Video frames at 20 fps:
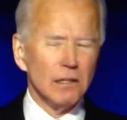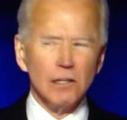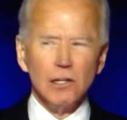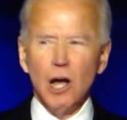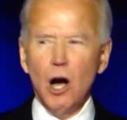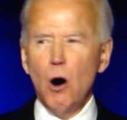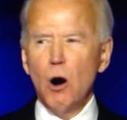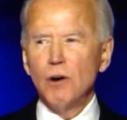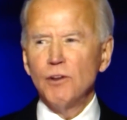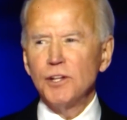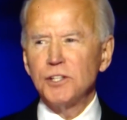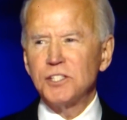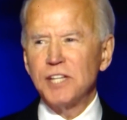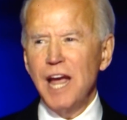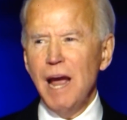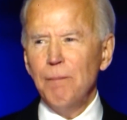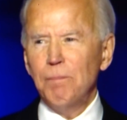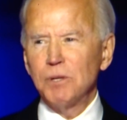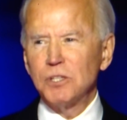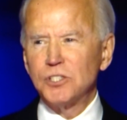lower the
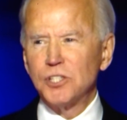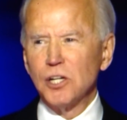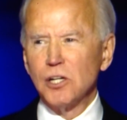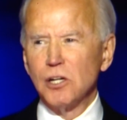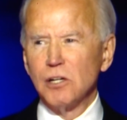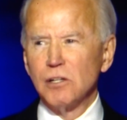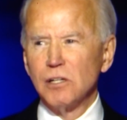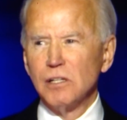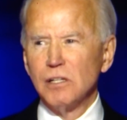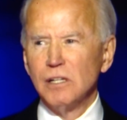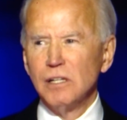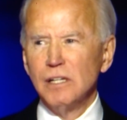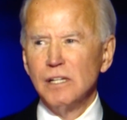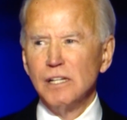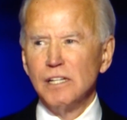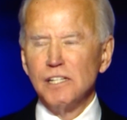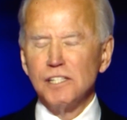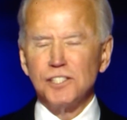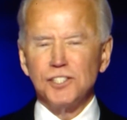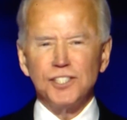temperature,
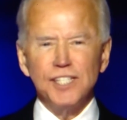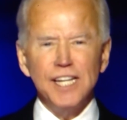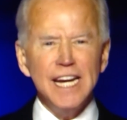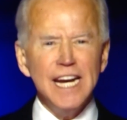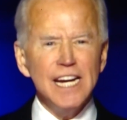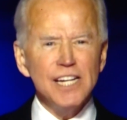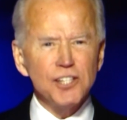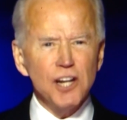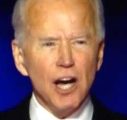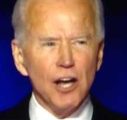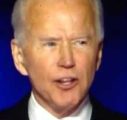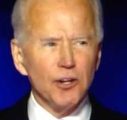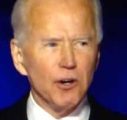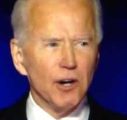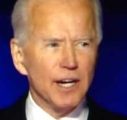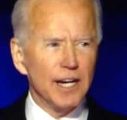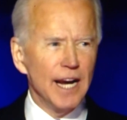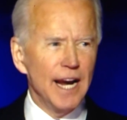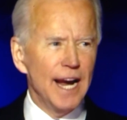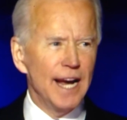see each
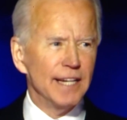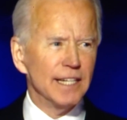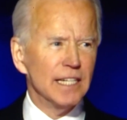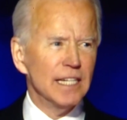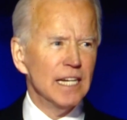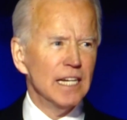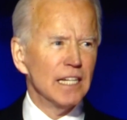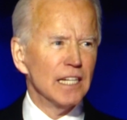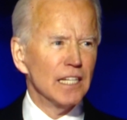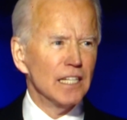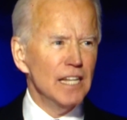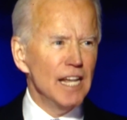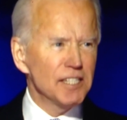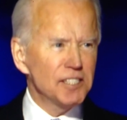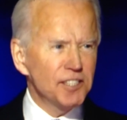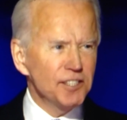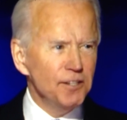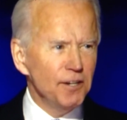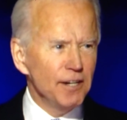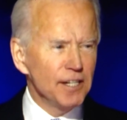other again,
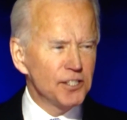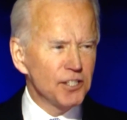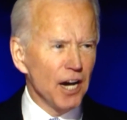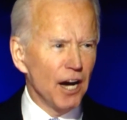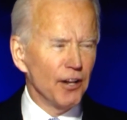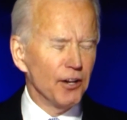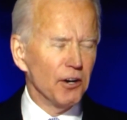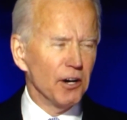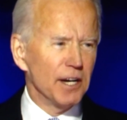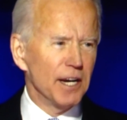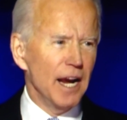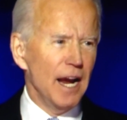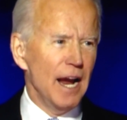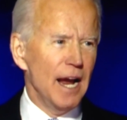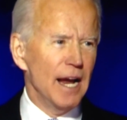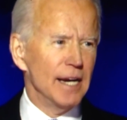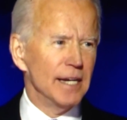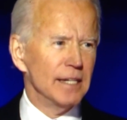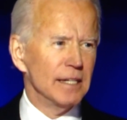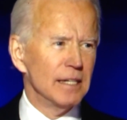listen to each other
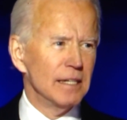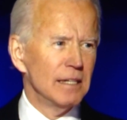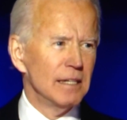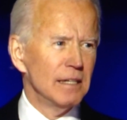again.